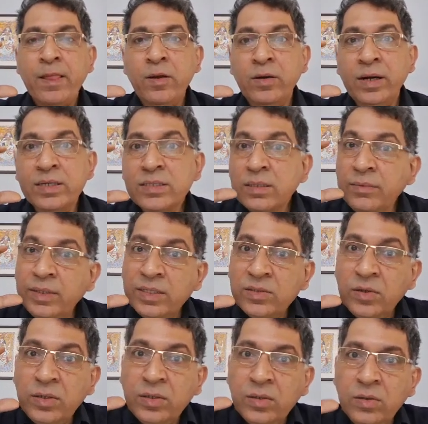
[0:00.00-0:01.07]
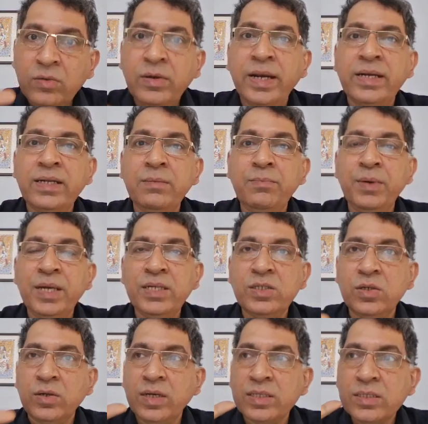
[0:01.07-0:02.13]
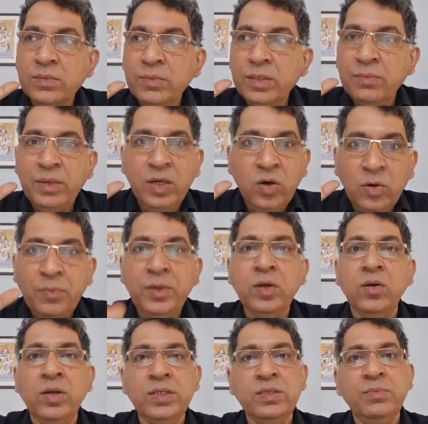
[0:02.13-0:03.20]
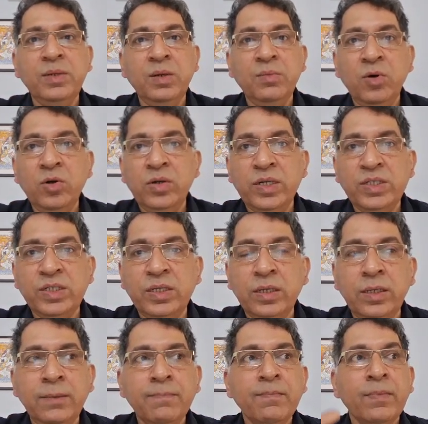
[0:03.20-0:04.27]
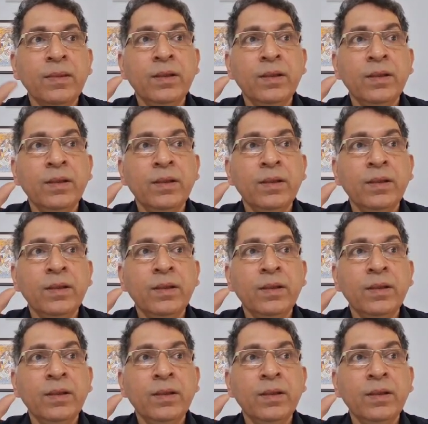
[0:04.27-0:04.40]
Your customer is going to look at the page. Your customer may not be knowledgeable about digital.